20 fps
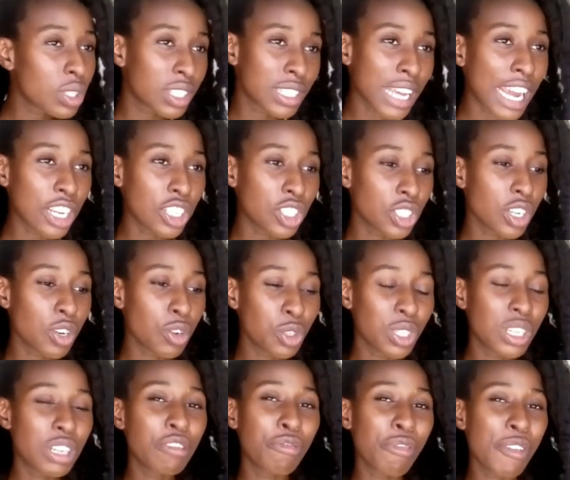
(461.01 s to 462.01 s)
So
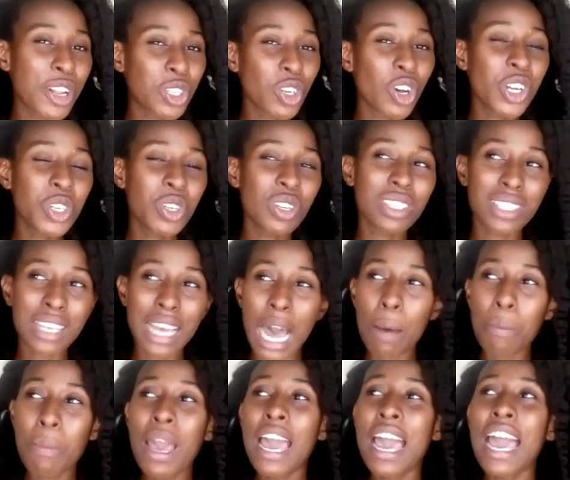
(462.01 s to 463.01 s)
protective style,
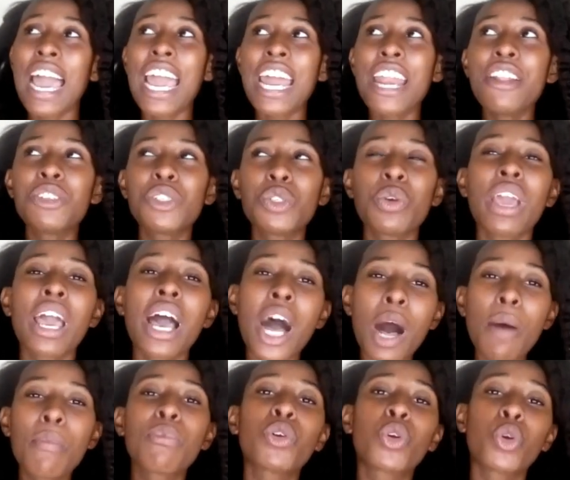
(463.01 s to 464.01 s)
no tension, you
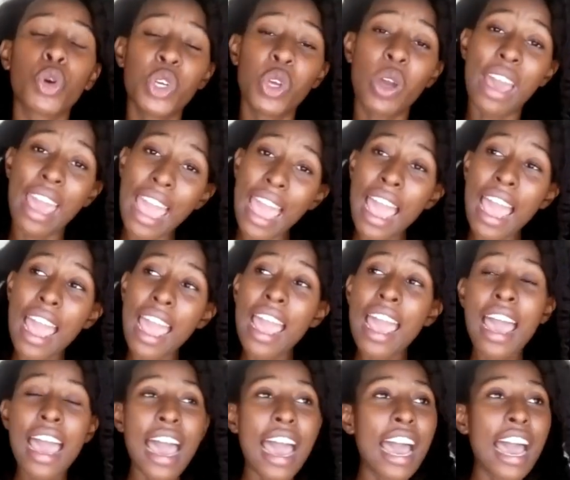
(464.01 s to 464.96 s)
shouldn't feel it on your scalp,